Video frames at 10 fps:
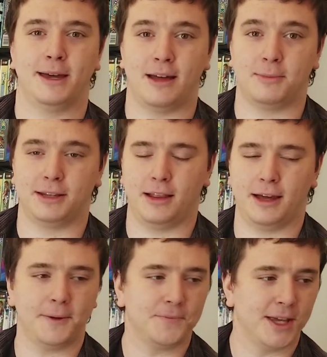I mean like
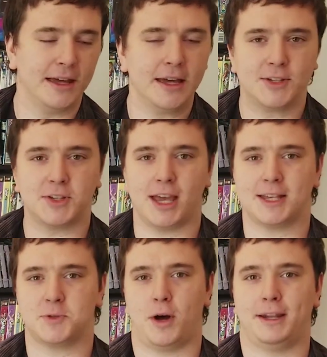
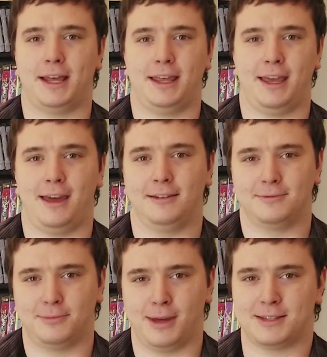CS188
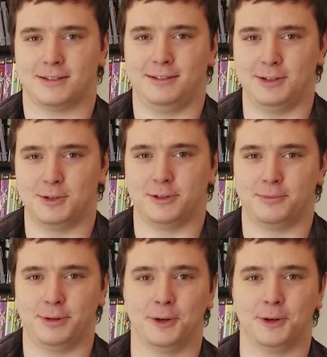makes a YouTube poop